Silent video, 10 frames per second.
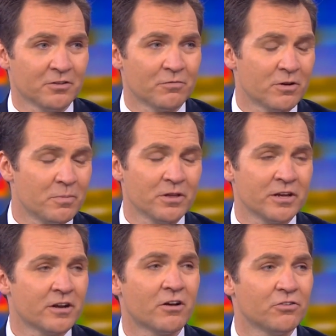It's over $1
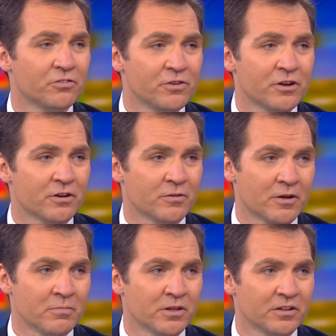billion a year
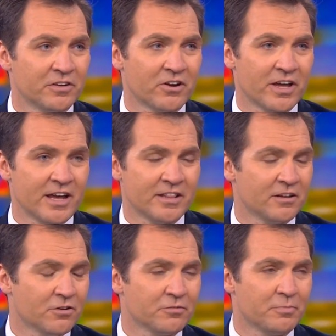of military aid
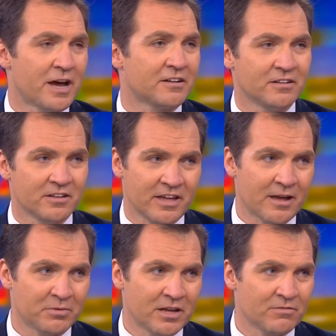that goes back to the
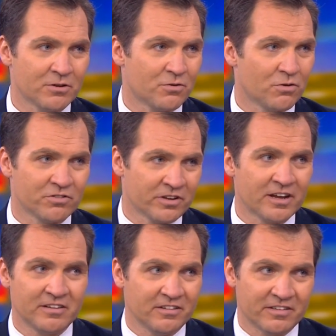Camp David Accords in
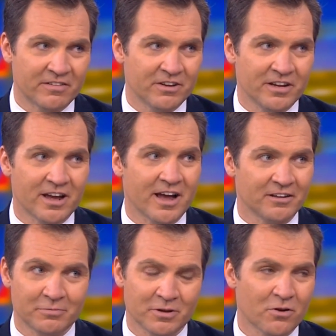
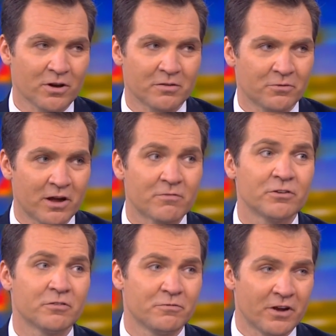1979. It's been going on forever.
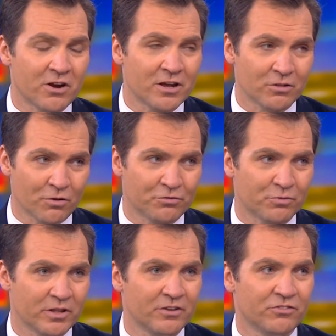It's a very close
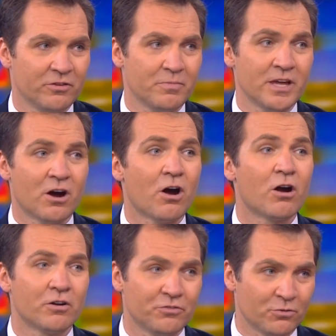relationship. They
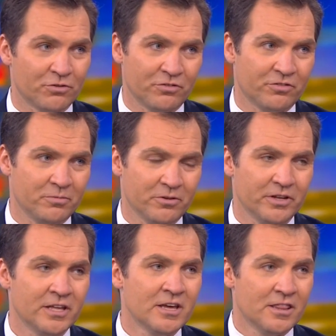are a source of
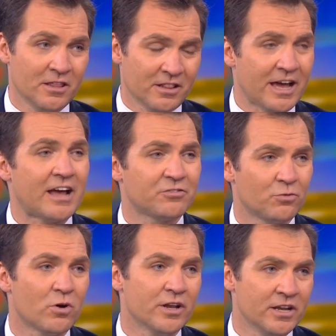stability, the last
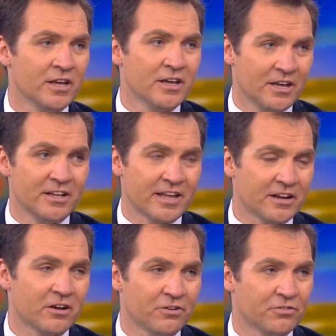one in
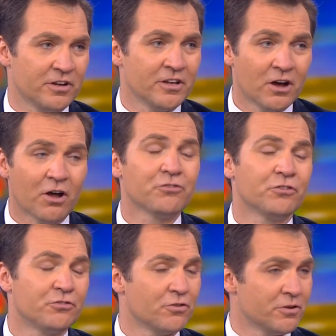that country.
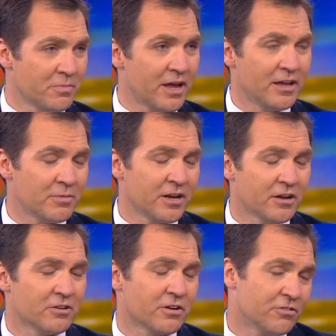Also true in many
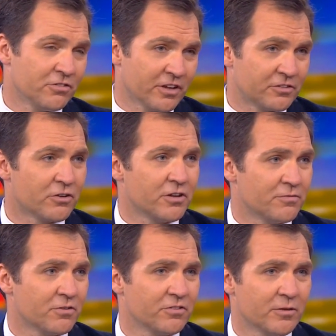other countries, like Turkey,
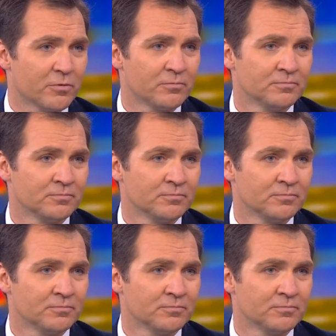for example.